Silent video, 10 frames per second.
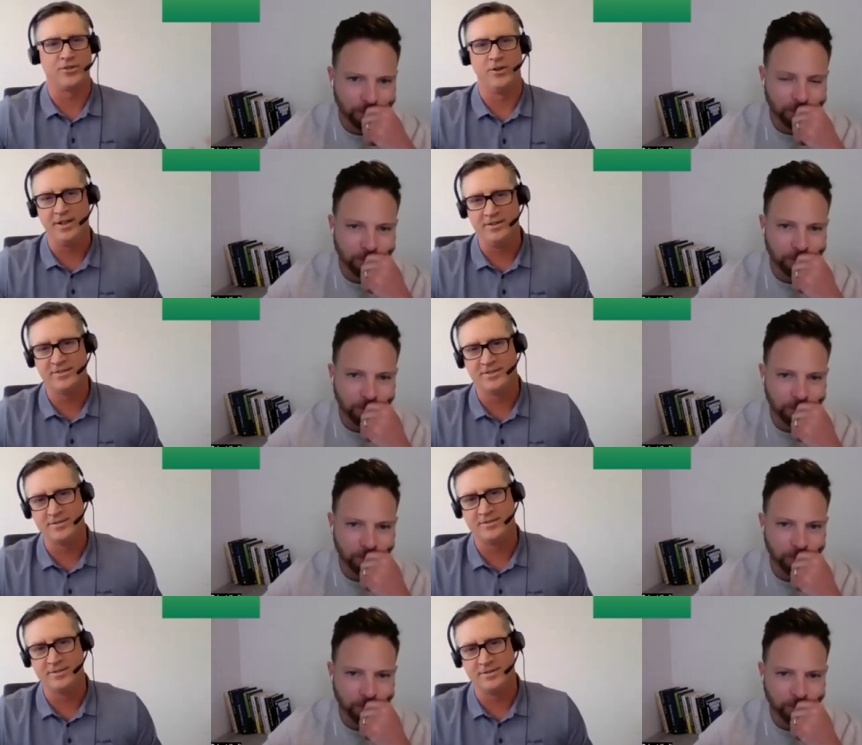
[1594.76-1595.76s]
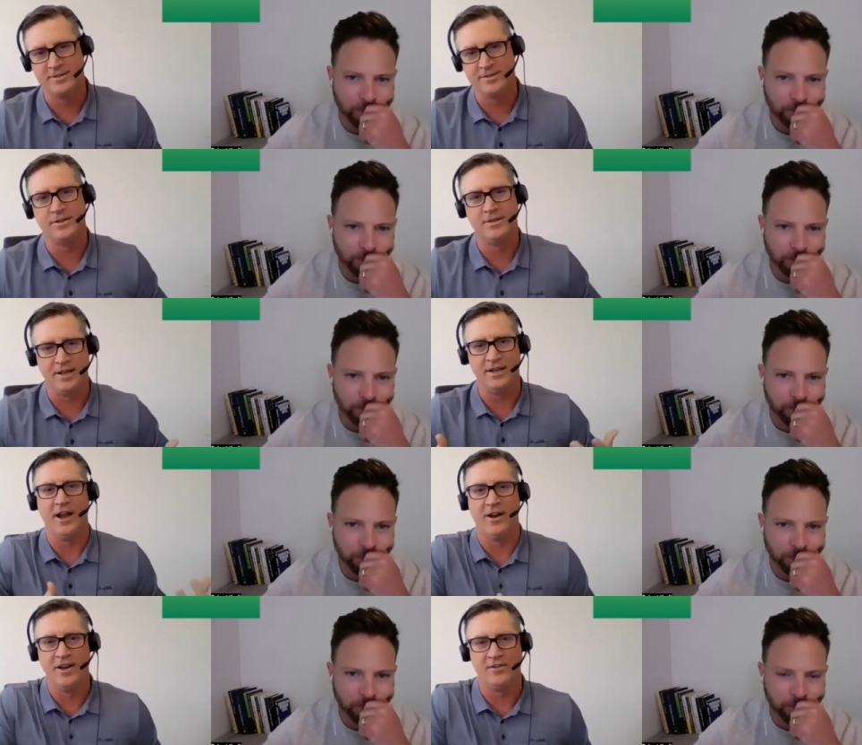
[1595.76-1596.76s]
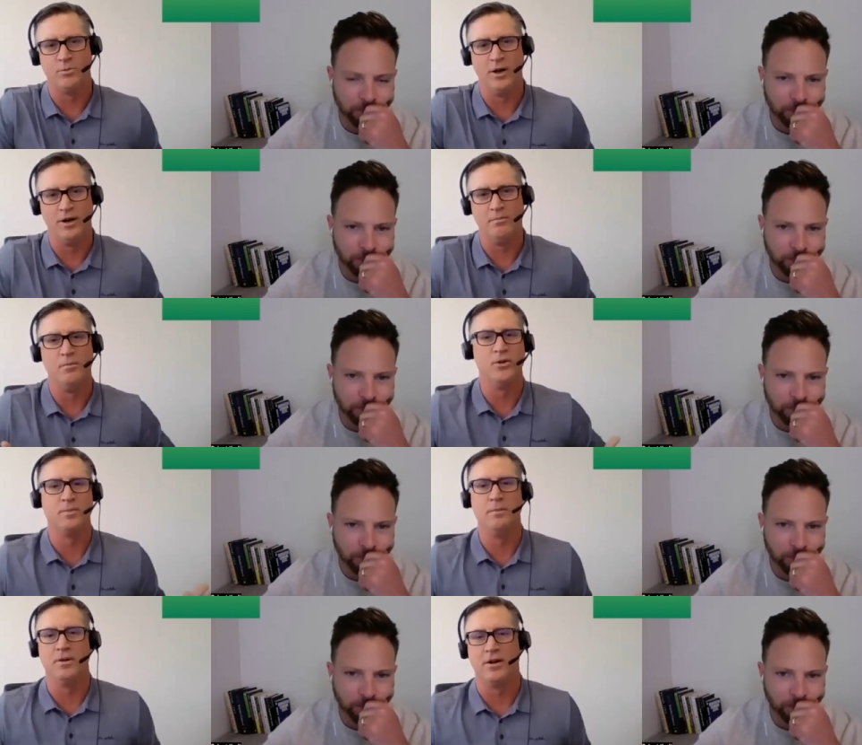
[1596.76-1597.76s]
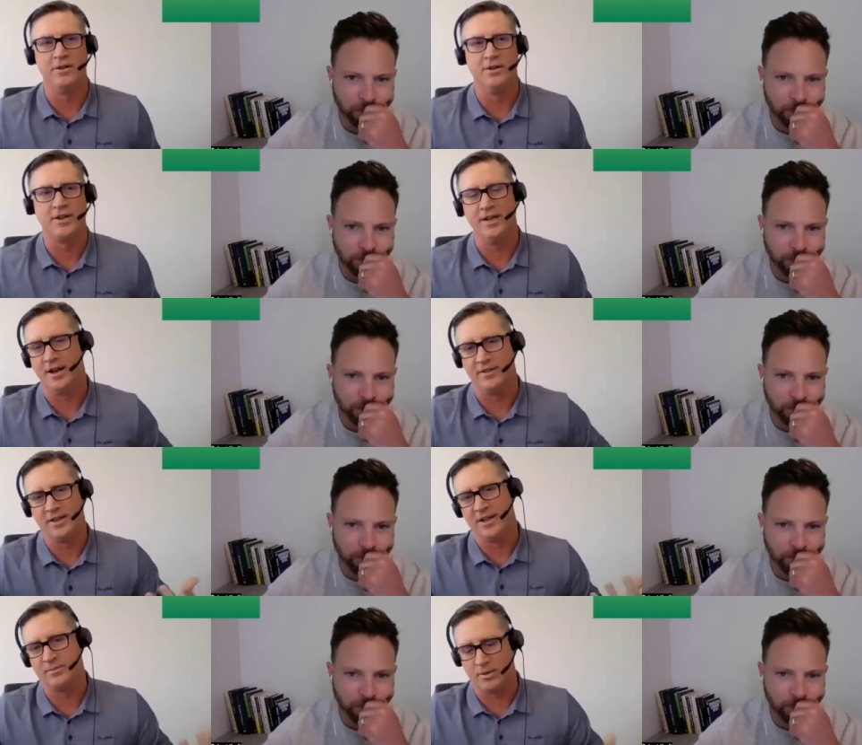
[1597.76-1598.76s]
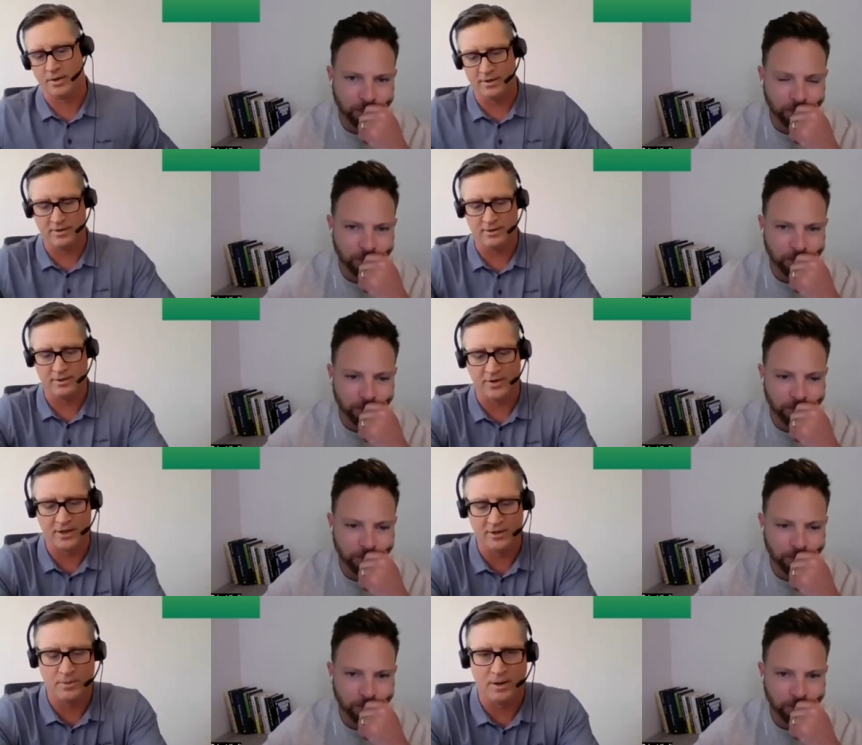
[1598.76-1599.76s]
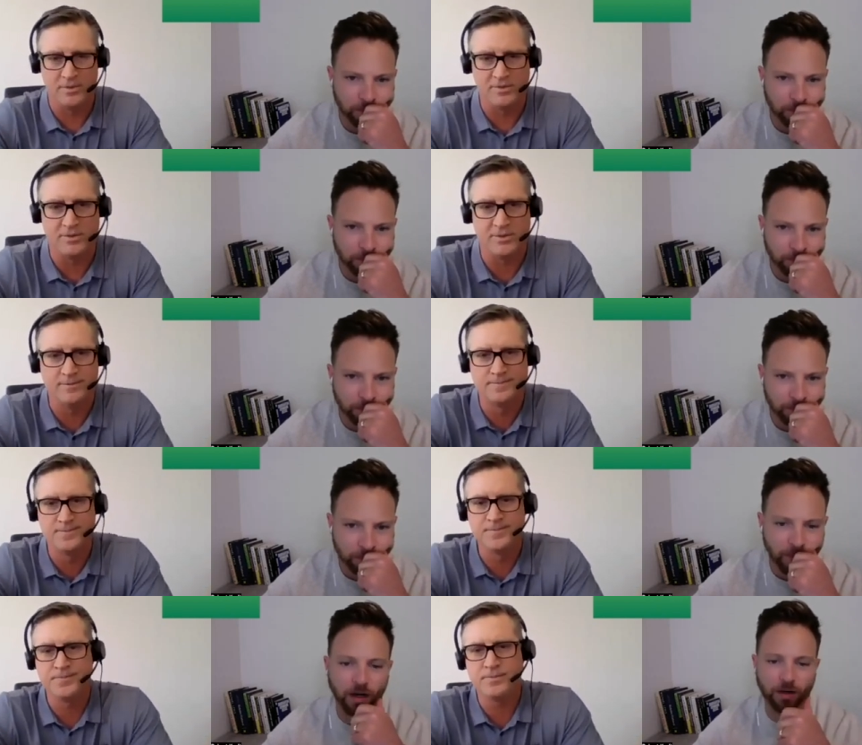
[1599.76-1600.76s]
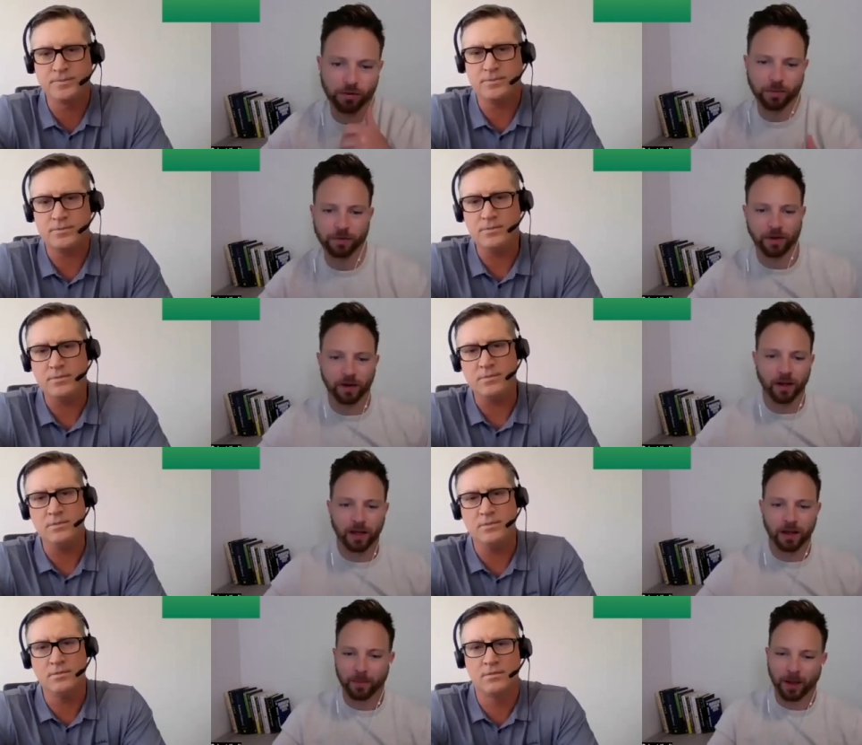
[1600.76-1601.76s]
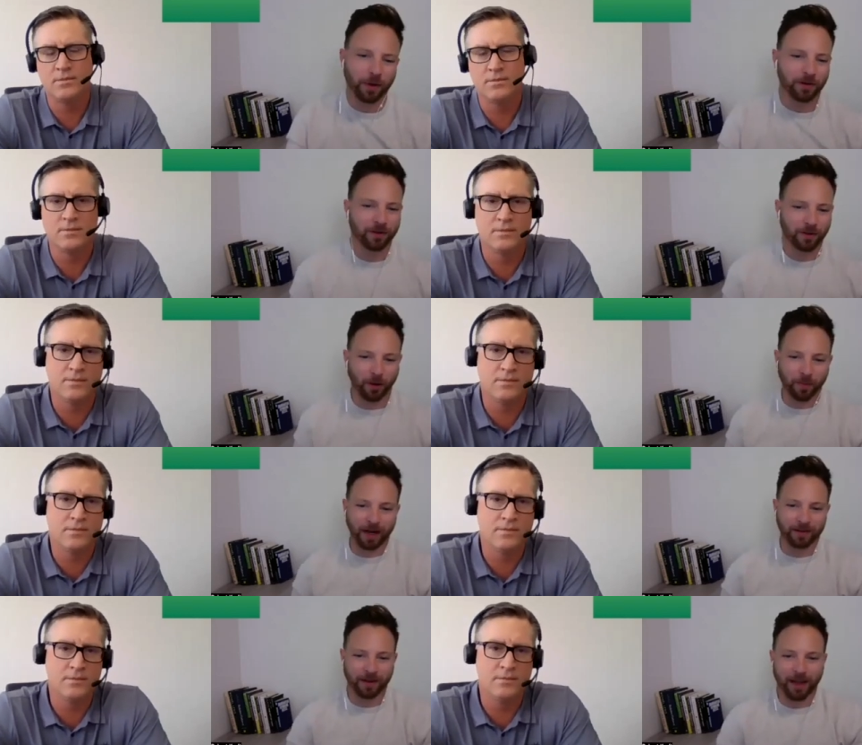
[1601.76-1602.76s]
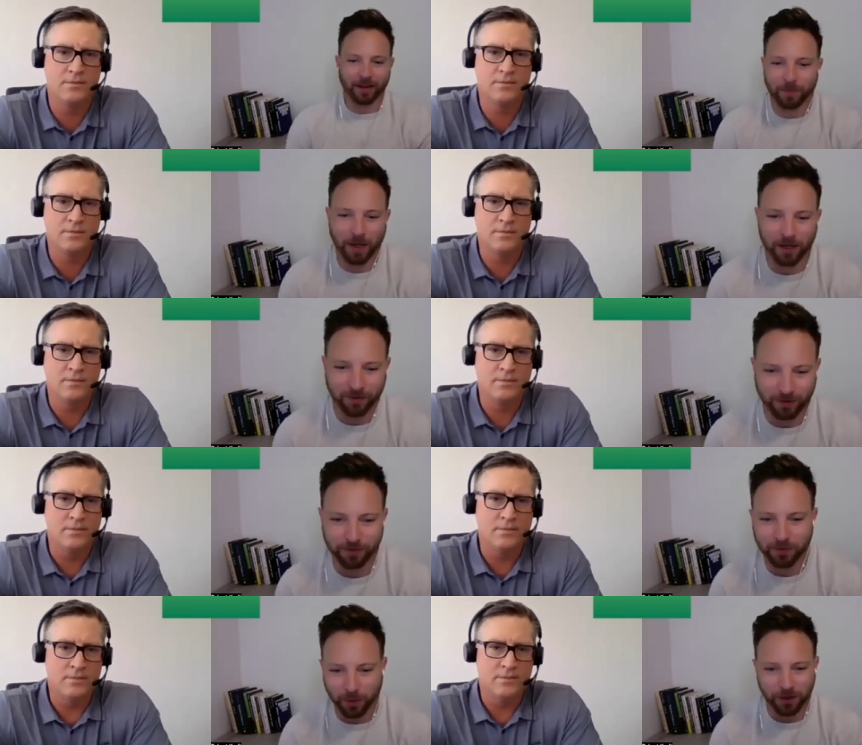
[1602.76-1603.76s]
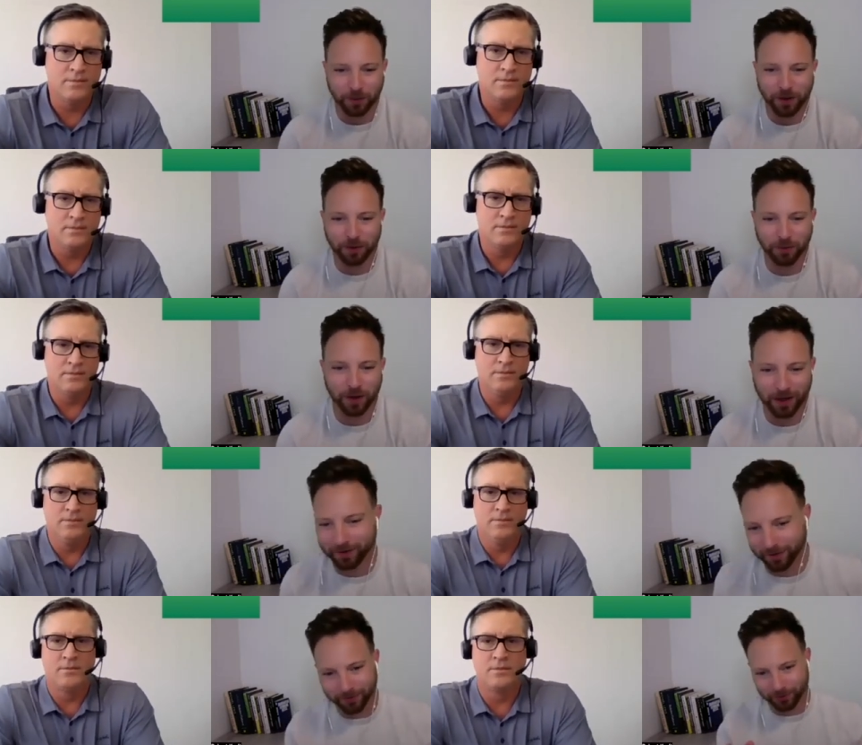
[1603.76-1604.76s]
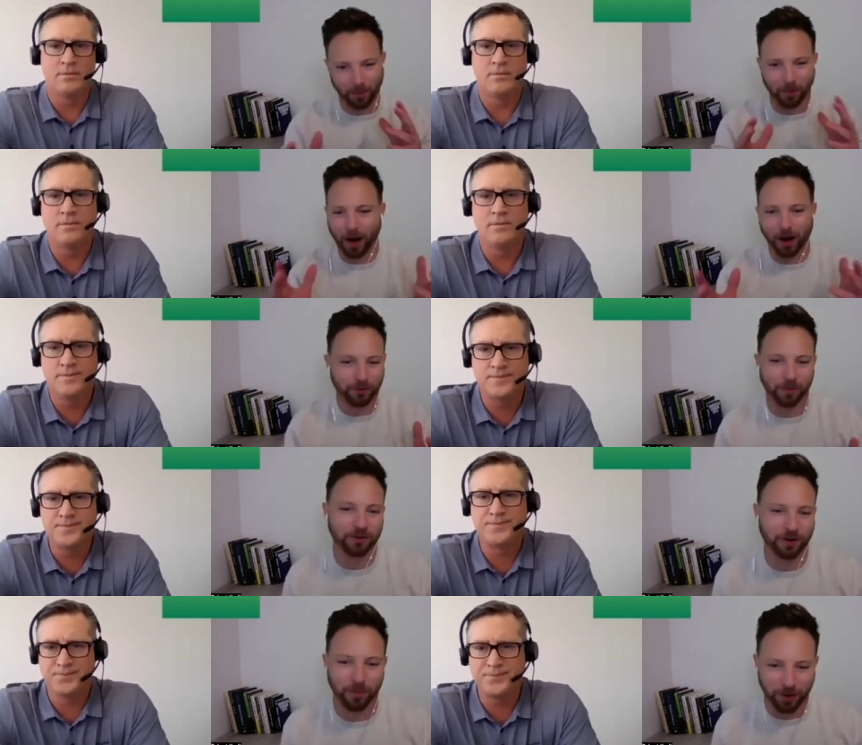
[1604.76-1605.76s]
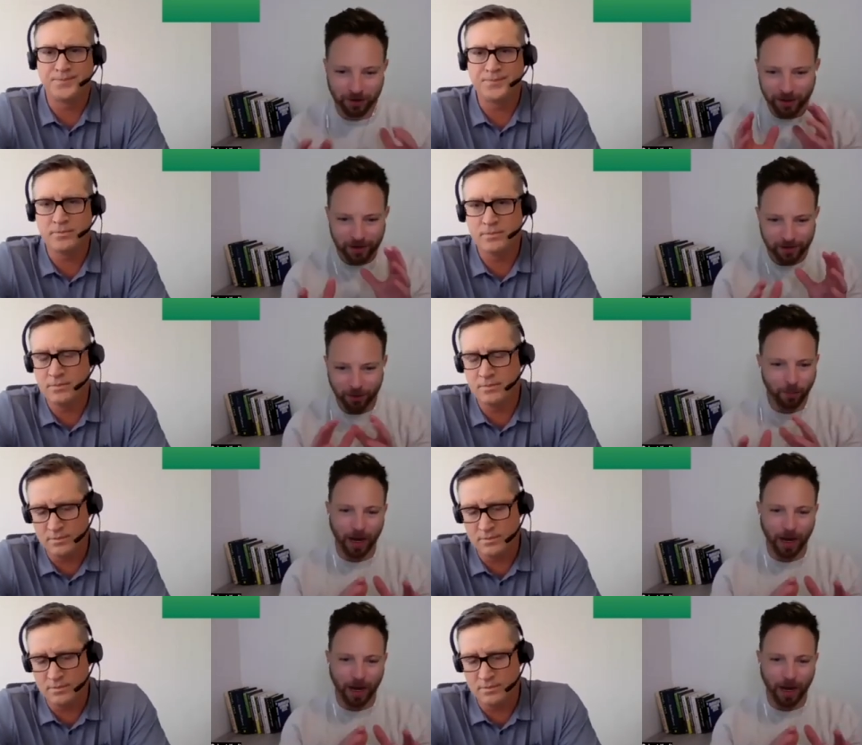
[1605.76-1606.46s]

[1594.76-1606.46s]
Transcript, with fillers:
Speaker 1: trends in areas where most people aren't looking. And I think that's part of the, the value proposition.
Speaker 2: one hundred percent. By the way, going back again, speaking to twenty twenty-three, not to jump around too much here, but going